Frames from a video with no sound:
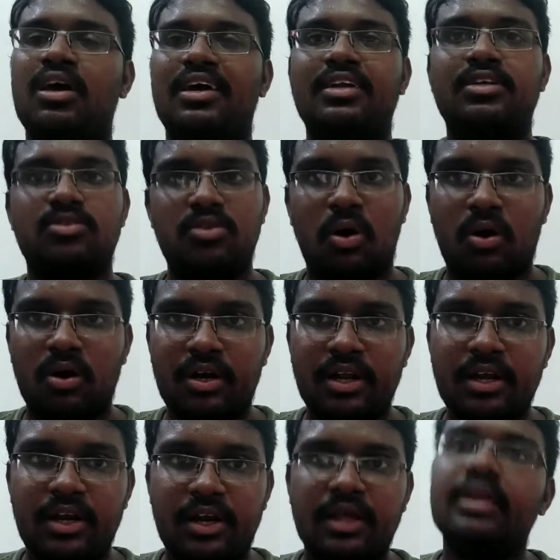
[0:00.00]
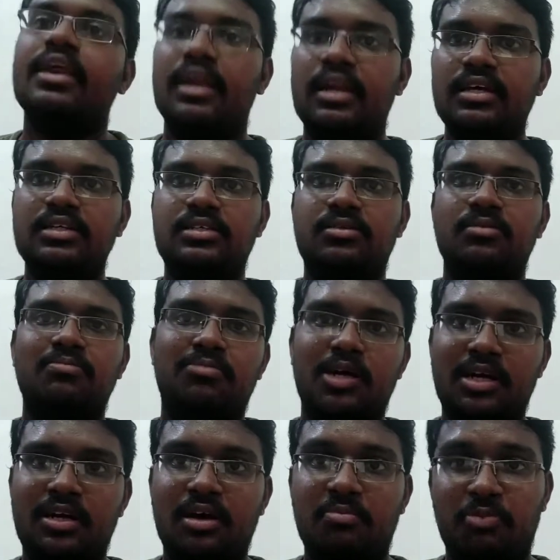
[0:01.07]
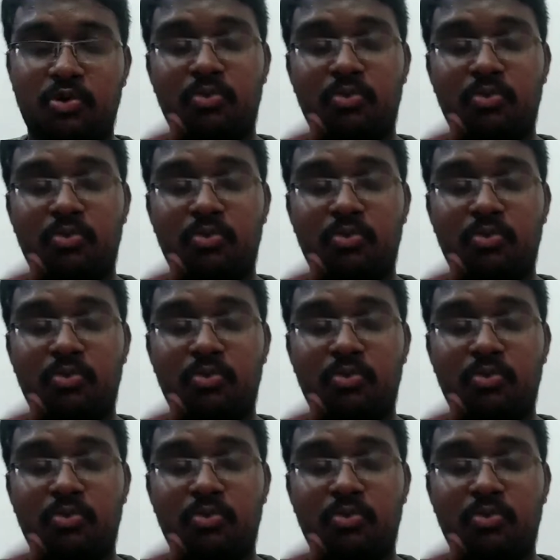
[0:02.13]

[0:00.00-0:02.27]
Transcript: It is not yet released, but up